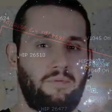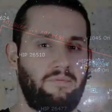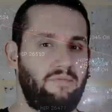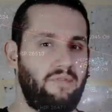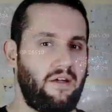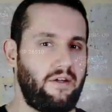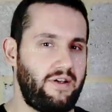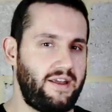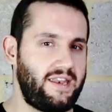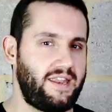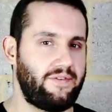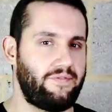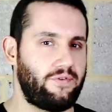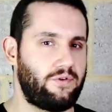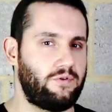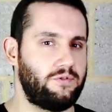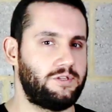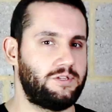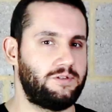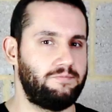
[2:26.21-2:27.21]
but very
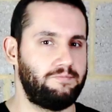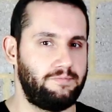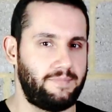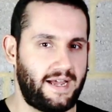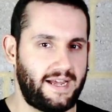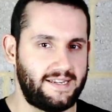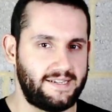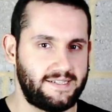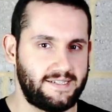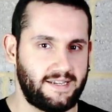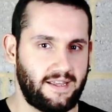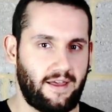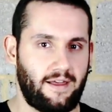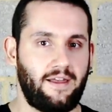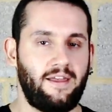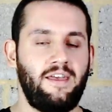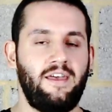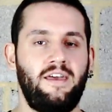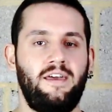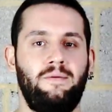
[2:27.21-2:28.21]
difficult to master
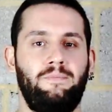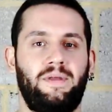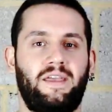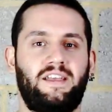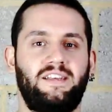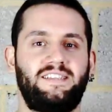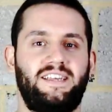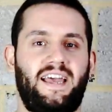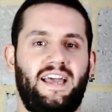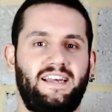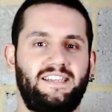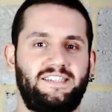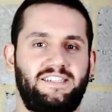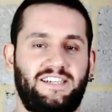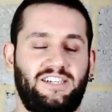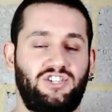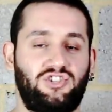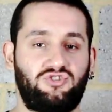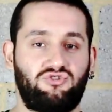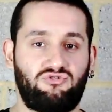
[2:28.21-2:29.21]
because it has an
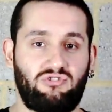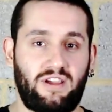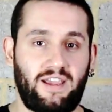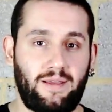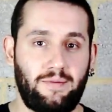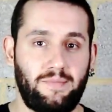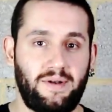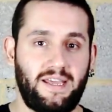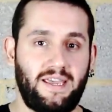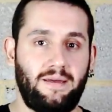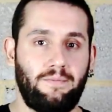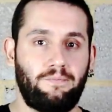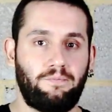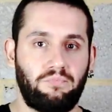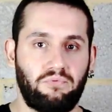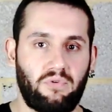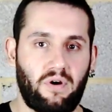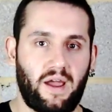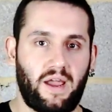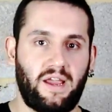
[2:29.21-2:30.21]
extremely
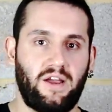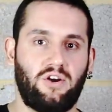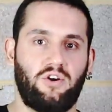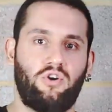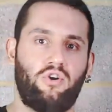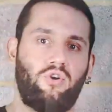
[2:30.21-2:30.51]
bright